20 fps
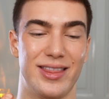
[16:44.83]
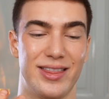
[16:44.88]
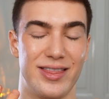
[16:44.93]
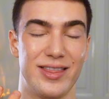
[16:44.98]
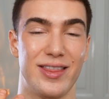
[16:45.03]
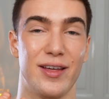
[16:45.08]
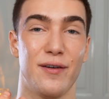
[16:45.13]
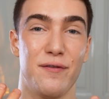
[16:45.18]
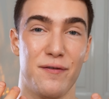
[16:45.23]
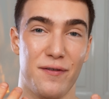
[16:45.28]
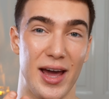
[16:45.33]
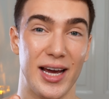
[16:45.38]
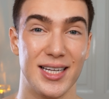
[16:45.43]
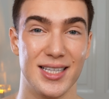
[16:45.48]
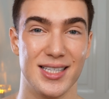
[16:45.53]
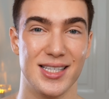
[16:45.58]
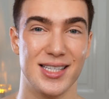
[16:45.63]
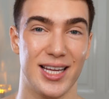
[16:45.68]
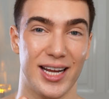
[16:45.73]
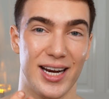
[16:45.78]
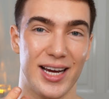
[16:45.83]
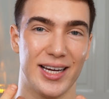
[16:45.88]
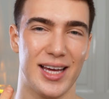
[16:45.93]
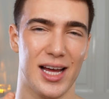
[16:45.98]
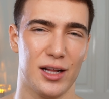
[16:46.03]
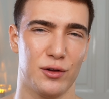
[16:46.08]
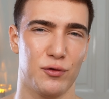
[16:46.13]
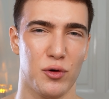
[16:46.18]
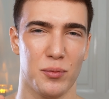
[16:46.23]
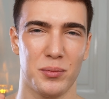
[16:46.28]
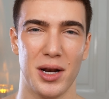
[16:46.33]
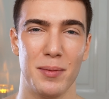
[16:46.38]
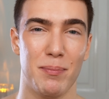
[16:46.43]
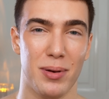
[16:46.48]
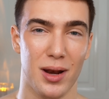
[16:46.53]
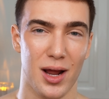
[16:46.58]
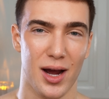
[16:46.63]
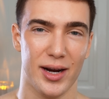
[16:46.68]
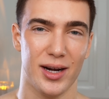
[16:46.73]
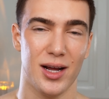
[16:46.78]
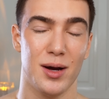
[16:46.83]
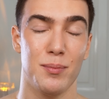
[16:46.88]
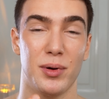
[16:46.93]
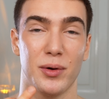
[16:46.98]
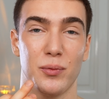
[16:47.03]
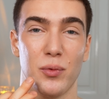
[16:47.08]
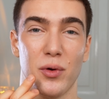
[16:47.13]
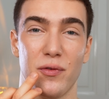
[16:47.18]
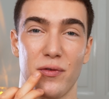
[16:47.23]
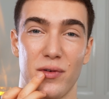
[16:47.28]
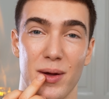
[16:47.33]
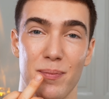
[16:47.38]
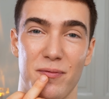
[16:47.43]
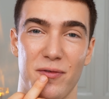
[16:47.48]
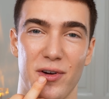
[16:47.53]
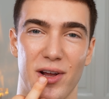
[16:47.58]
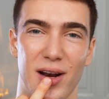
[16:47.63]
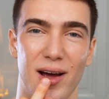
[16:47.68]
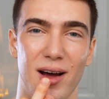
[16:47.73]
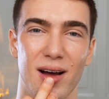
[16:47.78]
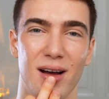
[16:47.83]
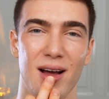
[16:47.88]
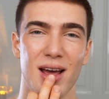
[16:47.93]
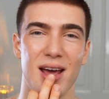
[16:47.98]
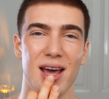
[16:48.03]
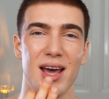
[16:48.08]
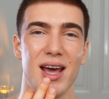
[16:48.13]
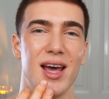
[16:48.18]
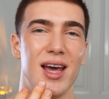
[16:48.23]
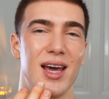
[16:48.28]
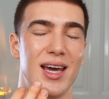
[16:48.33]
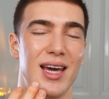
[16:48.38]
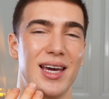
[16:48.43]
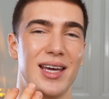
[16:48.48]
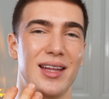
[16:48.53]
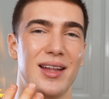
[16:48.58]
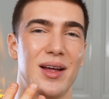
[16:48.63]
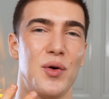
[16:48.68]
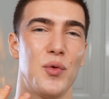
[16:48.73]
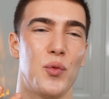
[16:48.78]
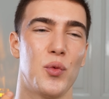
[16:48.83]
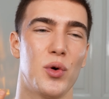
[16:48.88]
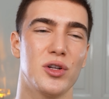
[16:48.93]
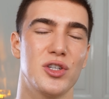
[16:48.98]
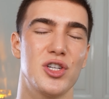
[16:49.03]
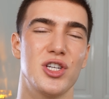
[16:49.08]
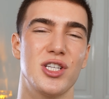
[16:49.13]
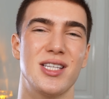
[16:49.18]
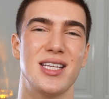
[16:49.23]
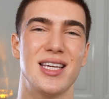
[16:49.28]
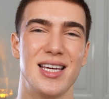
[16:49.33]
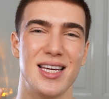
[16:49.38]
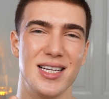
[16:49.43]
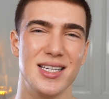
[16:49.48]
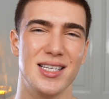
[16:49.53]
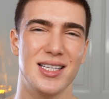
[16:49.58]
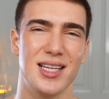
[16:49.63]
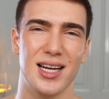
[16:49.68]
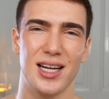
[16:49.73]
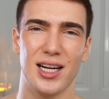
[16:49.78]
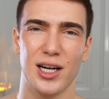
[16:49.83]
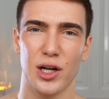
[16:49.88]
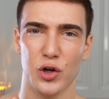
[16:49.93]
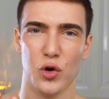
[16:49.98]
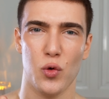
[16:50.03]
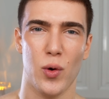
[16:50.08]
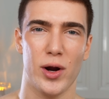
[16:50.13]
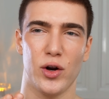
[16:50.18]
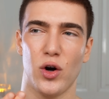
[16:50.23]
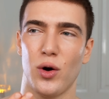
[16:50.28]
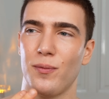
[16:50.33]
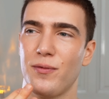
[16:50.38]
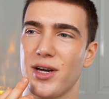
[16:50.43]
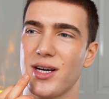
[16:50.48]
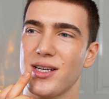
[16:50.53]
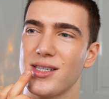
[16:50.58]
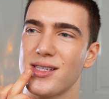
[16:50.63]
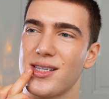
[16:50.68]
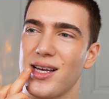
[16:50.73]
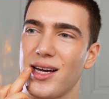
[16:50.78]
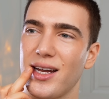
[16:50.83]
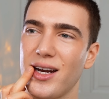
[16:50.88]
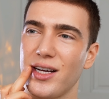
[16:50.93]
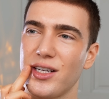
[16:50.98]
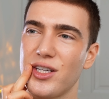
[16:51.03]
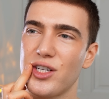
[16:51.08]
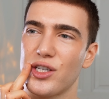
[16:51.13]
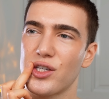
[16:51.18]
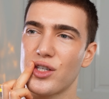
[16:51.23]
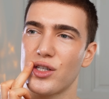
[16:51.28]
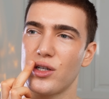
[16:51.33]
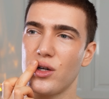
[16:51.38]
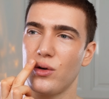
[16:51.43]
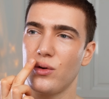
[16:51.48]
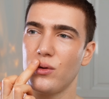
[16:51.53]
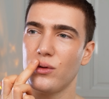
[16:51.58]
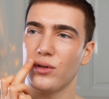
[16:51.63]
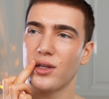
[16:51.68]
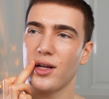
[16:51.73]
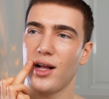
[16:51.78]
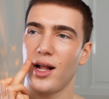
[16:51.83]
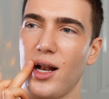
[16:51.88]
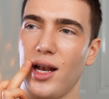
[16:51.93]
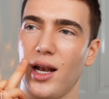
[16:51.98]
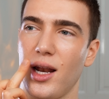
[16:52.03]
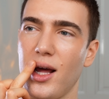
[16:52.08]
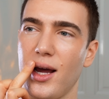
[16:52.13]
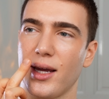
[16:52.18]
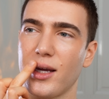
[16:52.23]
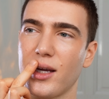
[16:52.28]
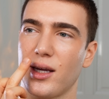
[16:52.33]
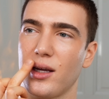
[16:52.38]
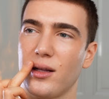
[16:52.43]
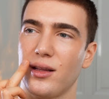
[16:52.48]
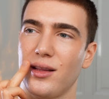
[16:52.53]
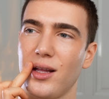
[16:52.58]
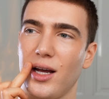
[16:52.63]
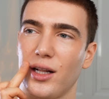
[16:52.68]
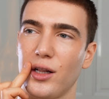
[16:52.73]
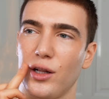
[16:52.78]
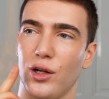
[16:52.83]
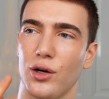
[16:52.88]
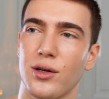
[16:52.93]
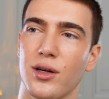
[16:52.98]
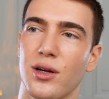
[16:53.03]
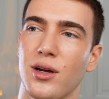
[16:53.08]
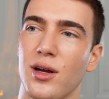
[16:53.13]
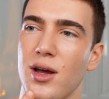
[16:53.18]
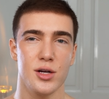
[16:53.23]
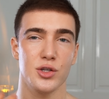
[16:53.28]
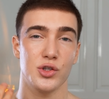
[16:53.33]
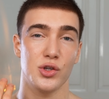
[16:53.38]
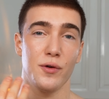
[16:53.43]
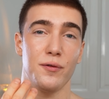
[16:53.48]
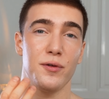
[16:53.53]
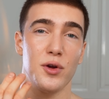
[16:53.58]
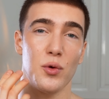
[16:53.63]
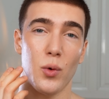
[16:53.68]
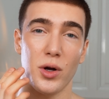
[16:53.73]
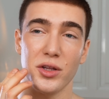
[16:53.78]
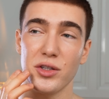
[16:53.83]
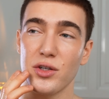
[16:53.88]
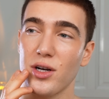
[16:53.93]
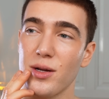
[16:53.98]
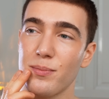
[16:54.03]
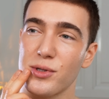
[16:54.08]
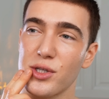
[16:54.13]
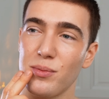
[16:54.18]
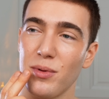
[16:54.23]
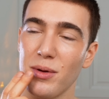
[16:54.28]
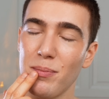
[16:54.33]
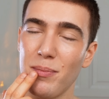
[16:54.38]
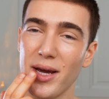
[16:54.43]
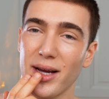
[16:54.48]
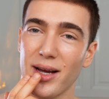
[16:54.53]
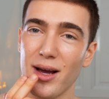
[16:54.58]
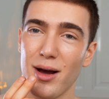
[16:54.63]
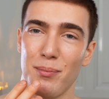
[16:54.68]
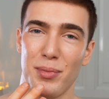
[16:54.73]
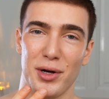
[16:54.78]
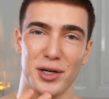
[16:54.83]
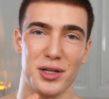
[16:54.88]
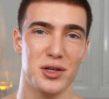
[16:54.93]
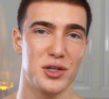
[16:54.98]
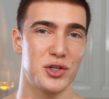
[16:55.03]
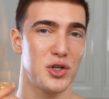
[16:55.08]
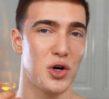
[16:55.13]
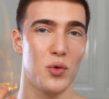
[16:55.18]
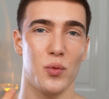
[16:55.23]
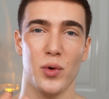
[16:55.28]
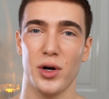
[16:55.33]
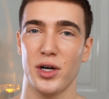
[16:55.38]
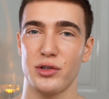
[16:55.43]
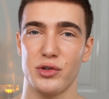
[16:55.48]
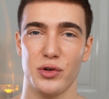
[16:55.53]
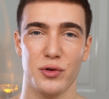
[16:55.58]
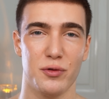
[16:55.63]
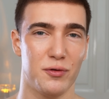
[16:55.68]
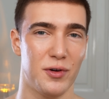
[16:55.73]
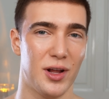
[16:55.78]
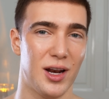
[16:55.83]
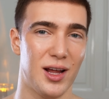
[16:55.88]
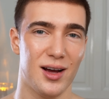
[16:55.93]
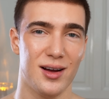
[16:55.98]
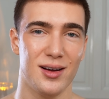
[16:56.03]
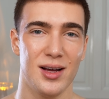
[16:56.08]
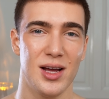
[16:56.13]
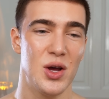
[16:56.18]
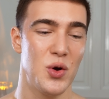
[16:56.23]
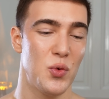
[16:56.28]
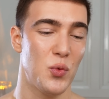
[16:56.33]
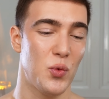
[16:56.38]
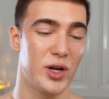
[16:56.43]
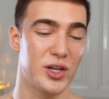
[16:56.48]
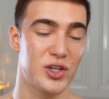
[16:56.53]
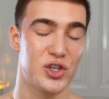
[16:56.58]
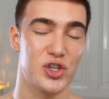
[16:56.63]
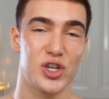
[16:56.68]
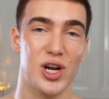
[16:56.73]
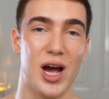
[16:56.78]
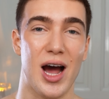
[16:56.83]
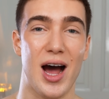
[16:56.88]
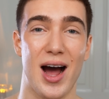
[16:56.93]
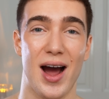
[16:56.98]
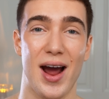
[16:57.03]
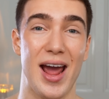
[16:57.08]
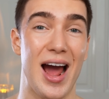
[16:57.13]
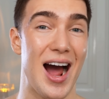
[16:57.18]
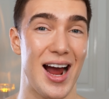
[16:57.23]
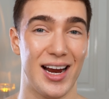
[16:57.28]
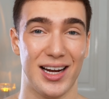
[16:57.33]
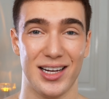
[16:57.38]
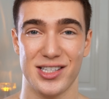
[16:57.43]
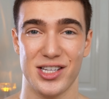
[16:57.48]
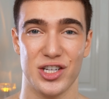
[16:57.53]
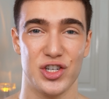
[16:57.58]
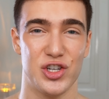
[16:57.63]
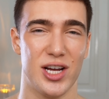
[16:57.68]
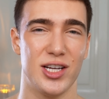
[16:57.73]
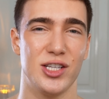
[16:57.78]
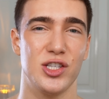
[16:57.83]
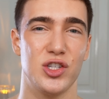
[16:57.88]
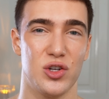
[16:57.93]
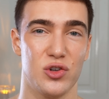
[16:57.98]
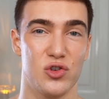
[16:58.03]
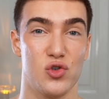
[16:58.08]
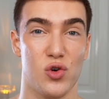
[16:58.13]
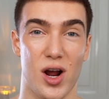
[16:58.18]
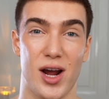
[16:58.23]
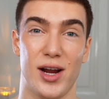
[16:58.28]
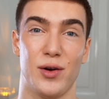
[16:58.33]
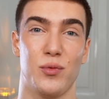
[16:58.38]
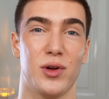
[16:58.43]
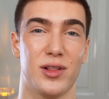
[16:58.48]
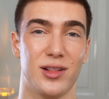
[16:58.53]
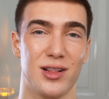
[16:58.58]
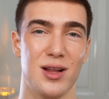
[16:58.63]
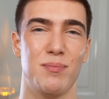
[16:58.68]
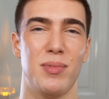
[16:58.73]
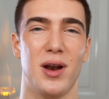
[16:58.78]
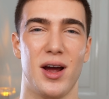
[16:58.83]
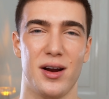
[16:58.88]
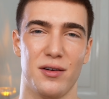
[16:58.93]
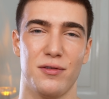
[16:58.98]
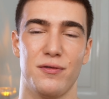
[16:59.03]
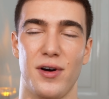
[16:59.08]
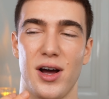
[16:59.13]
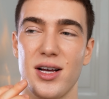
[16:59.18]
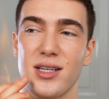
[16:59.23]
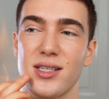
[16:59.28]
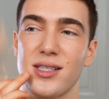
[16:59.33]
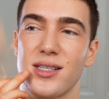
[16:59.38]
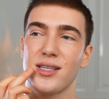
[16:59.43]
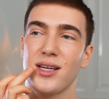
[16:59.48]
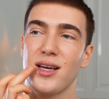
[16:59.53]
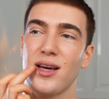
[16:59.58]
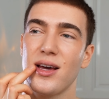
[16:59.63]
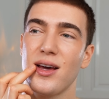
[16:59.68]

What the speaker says: the effect that I get from lip liner, but with lip filler, it will just easily look quite obvious, and I just don't like that look. So if you want your lips to be bigger but you don't want to do filler, which I highly suggest you try it with lip liner first,